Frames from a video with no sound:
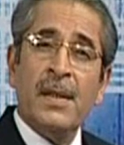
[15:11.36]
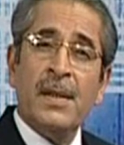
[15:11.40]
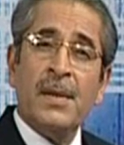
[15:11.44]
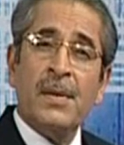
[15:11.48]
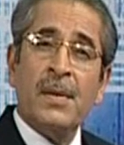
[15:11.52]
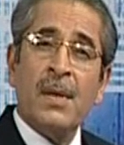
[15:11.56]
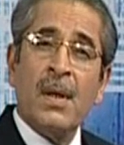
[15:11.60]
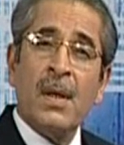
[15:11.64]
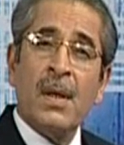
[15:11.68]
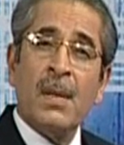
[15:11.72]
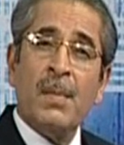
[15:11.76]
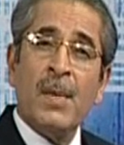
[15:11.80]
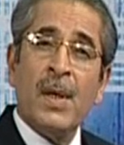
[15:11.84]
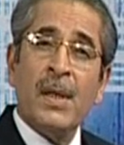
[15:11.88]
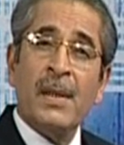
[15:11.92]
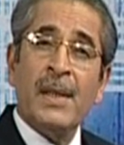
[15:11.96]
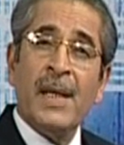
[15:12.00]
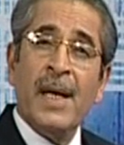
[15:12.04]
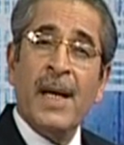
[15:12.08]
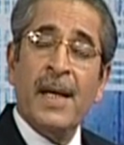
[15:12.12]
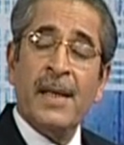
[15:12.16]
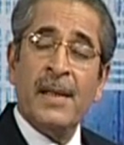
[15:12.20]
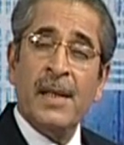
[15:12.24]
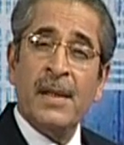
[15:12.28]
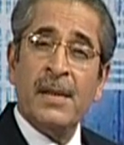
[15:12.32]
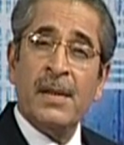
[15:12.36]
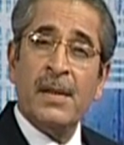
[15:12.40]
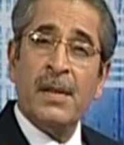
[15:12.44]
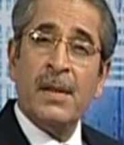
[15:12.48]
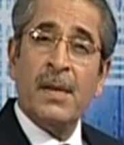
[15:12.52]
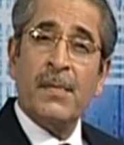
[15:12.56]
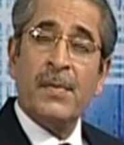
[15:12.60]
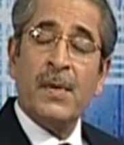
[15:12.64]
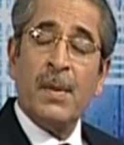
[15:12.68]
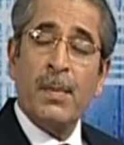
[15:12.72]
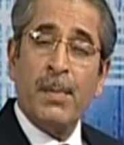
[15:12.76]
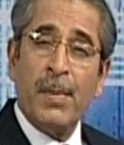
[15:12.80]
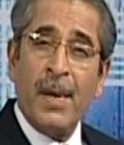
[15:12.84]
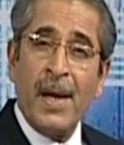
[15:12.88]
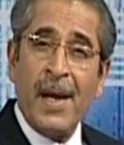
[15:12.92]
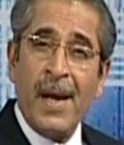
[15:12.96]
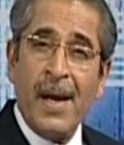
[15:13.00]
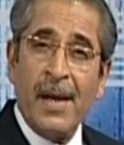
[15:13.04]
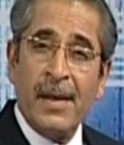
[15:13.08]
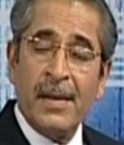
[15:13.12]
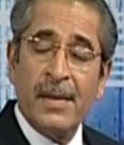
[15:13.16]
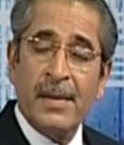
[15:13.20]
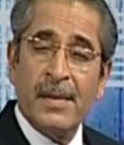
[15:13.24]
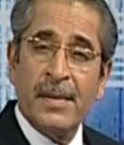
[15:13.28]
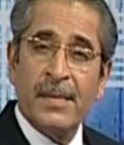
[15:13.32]
talk about the identity of your
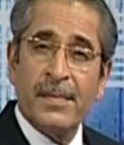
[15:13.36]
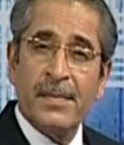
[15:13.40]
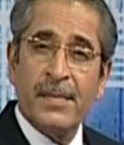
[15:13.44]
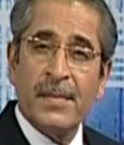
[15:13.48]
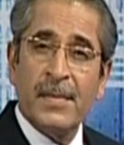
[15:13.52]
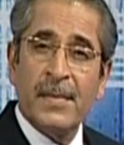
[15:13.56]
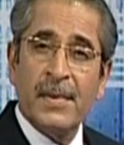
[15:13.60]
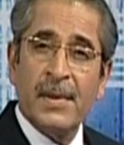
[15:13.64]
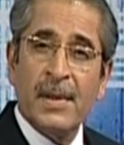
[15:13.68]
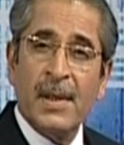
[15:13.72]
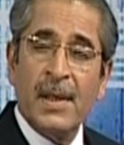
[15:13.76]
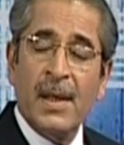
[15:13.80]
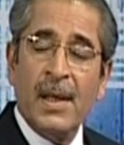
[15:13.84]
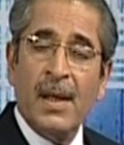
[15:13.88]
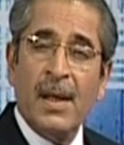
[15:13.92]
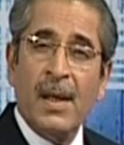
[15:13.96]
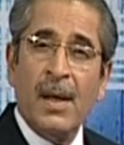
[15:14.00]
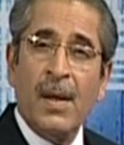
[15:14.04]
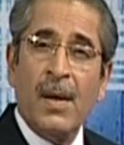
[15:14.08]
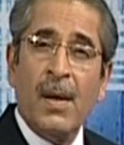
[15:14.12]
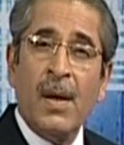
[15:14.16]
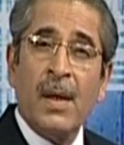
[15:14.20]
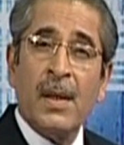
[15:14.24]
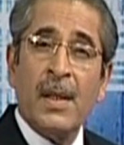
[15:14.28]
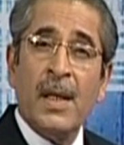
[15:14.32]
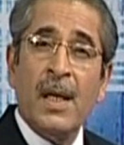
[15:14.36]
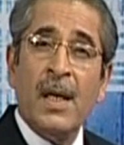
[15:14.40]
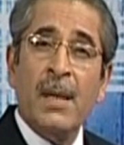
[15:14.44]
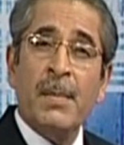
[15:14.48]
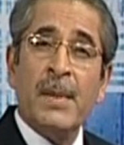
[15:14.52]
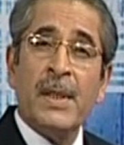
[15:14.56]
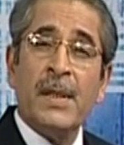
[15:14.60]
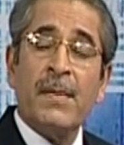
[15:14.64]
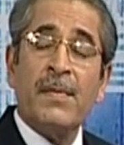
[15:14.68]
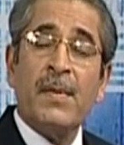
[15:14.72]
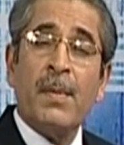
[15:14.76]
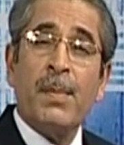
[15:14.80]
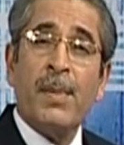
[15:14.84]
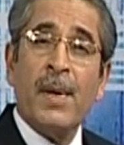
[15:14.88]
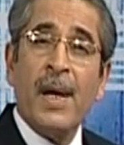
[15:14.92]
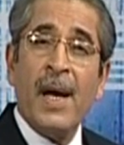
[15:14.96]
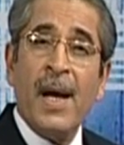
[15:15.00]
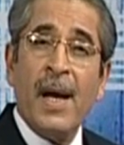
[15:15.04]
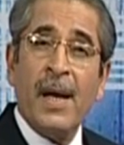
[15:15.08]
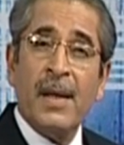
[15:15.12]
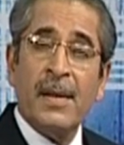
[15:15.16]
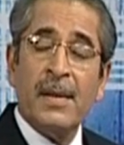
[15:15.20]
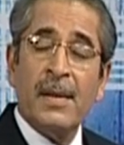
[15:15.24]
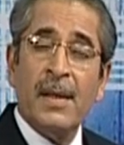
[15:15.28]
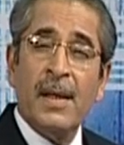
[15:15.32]
brand or the image of the
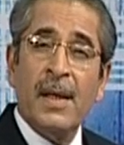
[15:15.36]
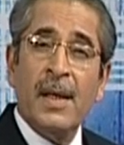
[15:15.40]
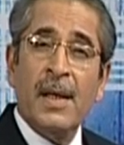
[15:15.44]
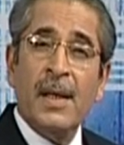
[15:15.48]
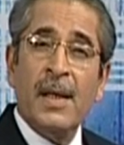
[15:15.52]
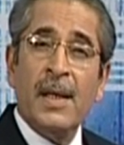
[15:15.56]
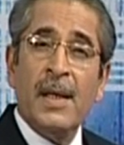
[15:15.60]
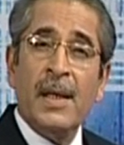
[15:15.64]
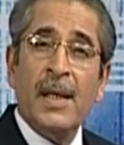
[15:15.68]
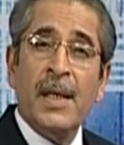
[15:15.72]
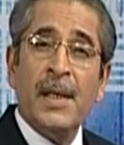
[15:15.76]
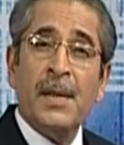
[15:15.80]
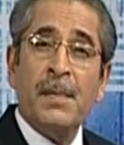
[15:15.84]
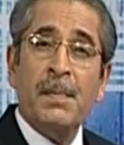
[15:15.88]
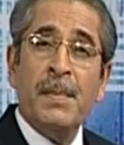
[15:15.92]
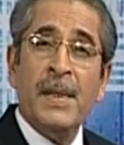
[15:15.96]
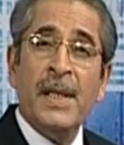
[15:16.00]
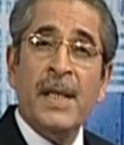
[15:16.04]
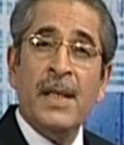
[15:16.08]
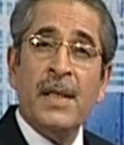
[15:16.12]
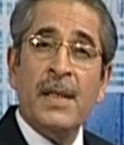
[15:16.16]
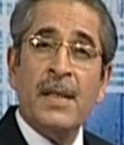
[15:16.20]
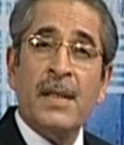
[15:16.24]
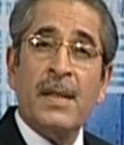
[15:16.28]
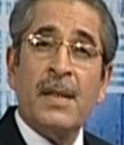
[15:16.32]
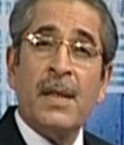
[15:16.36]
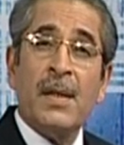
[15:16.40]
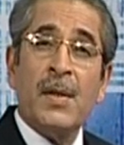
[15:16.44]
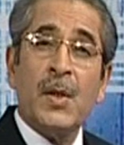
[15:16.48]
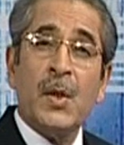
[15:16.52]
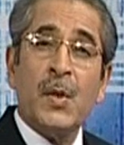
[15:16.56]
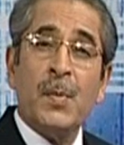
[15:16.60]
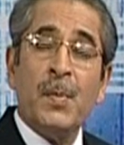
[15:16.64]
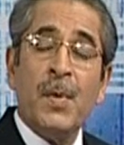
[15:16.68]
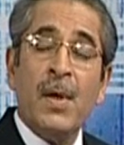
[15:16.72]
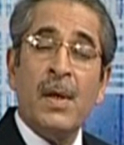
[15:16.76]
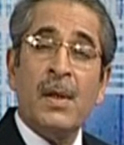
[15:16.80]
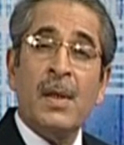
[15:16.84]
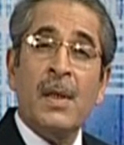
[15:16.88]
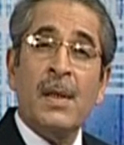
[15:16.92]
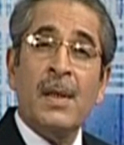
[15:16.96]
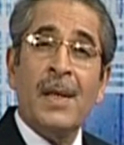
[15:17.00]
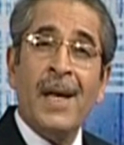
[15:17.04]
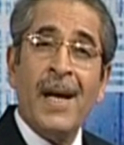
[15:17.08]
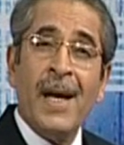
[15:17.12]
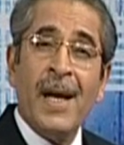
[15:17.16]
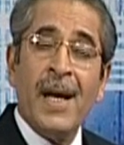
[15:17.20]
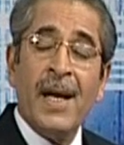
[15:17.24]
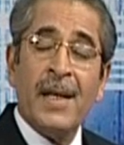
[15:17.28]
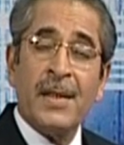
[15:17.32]
brand, it means the respondent
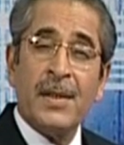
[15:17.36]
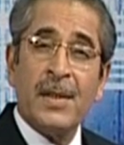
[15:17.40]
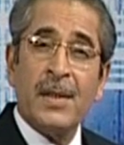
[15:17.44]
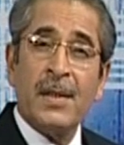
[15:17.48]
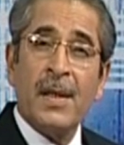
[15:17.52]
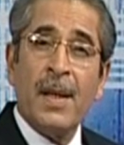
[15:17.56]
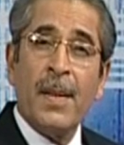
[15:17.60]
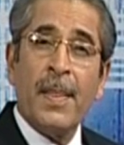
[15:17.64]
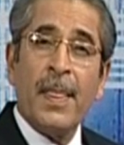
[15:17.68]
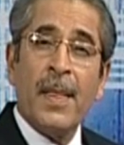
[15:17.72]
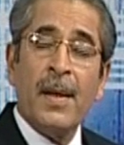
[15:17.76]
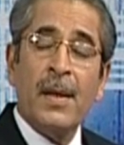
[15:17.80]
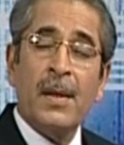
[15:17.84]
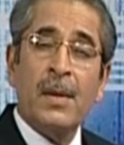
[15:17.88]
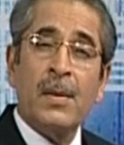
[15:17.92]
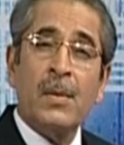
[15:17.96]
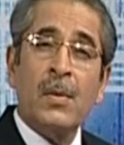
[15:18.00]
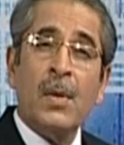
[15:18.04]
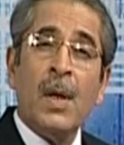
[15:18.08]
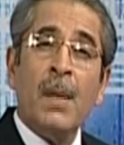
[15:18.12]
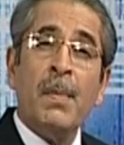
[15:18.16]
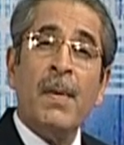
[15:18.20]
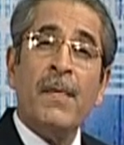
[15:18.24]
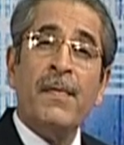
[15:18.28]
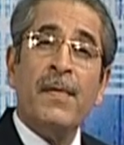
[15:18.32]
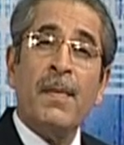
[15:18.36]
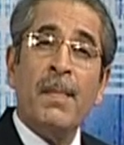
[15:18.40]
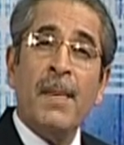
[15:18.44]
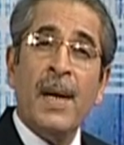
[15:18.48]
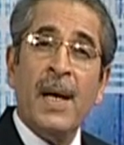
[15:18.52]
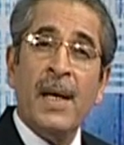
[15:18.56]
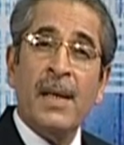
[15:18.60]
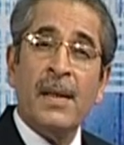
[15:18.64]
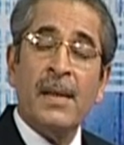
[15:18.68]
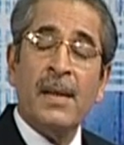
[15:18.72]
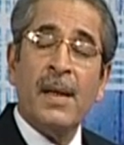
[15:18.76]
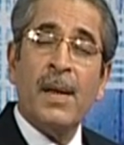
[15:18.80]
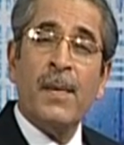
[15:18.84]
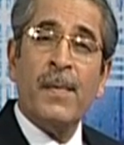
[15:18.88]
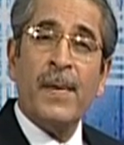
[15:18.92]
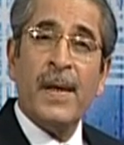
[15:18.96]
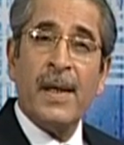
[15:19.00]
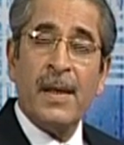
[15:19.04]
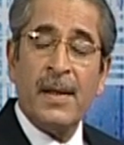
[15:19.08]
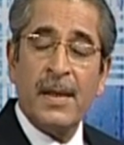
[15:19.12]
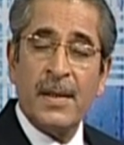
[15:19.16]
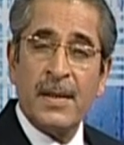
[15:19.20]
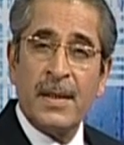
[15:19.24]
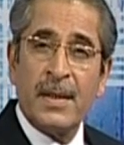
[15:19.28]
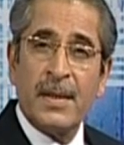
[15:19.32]
has top of the mind
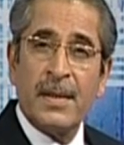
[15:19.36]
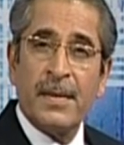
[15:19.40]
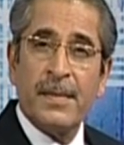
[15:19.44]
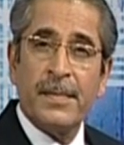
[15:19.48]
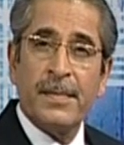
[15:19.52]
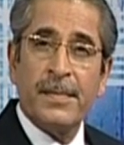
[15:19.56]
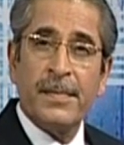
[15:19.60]
awareness.